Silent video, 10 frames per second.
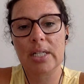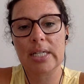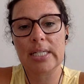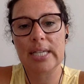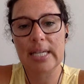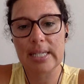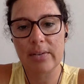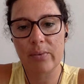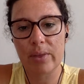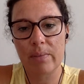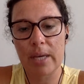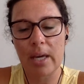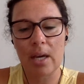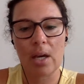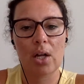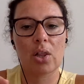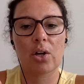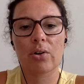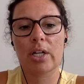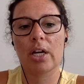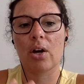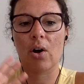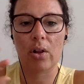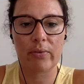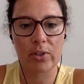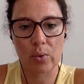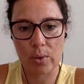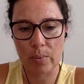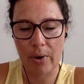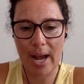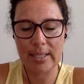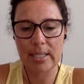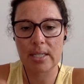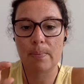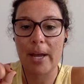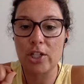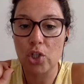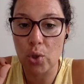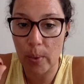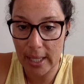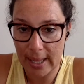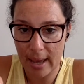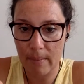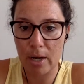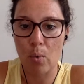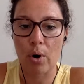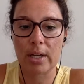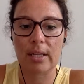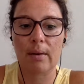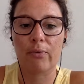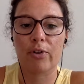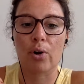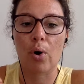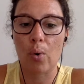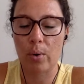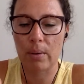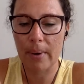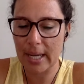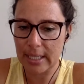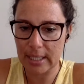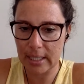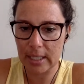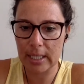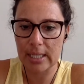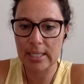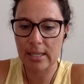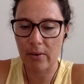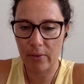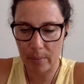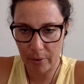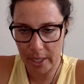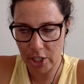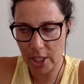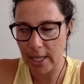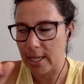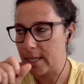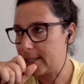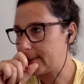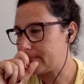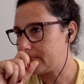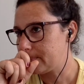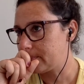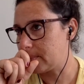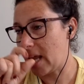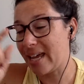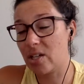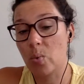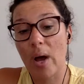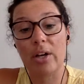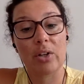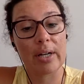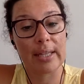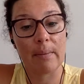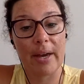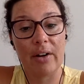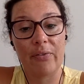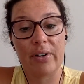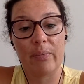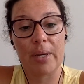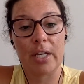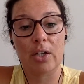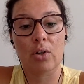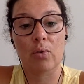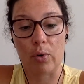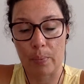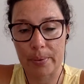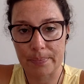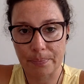intensive with me, learning all of the tools and practices by doing them and working them for your own embodied healing and self-liberation. And as well, you'll get the benefit of being in a group.